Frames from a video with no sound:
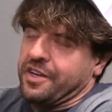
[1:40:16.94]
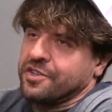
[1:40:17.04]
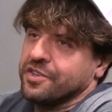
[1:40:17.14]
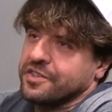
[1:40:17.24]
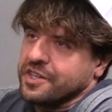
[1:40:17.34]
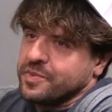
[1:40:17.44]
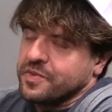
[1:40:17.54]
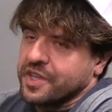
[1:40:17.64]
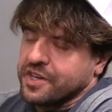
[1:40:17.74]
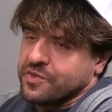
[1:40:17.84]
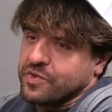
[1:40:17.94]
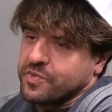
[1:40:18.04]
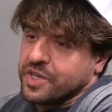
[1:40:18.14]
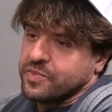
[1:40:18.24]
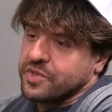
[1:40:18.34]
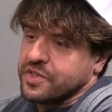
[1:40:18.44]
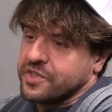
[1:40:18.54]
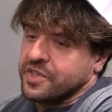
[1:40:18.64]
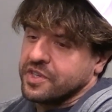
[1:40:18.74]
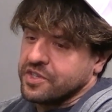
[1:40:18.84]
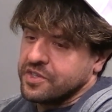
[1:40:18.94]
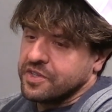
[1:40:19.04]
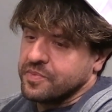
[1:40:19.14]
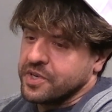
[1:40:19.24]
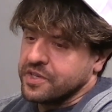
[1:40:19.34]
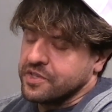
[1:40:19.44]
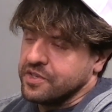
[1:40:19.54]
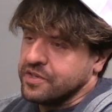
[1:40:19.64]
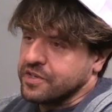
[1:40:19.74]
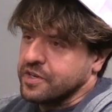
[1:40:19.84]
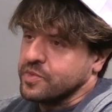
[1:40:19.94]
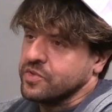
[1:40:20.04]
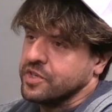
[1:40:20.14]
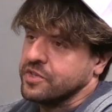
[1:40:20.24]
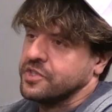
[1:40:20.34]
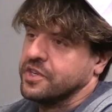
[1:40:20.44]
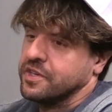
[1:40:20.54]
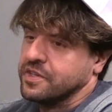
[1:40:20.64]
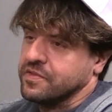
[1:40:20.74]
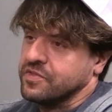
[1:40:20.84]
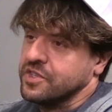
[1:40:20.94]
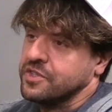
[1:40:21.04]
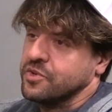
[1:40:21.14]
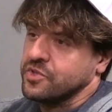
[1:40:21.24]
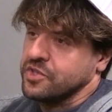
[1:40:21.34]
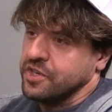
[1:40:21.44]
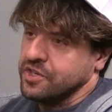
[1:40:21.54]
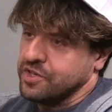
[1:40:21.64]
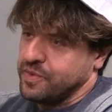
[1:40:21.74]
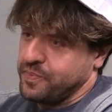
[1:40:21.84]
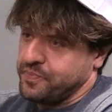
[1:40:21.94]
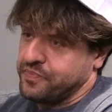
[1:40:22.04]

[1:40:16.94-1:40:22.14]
A good example of that is we've been able to study just in the past year, come to an understanding of dissociation.